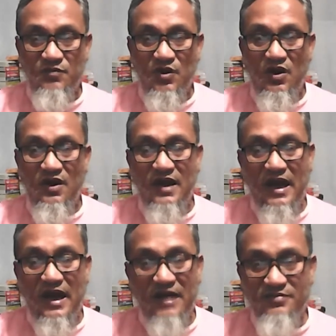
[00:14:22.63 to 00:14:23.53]
or
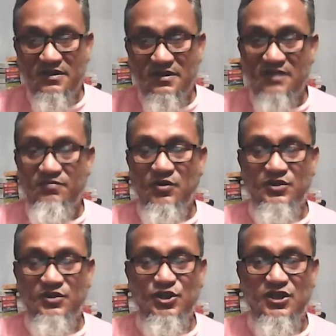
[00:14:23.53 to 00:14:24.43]
after
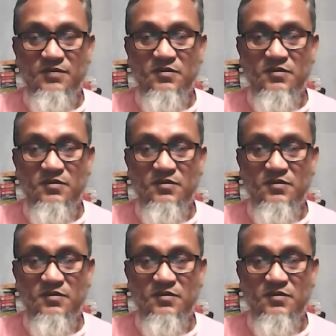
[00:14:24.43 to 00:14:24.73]
possessive.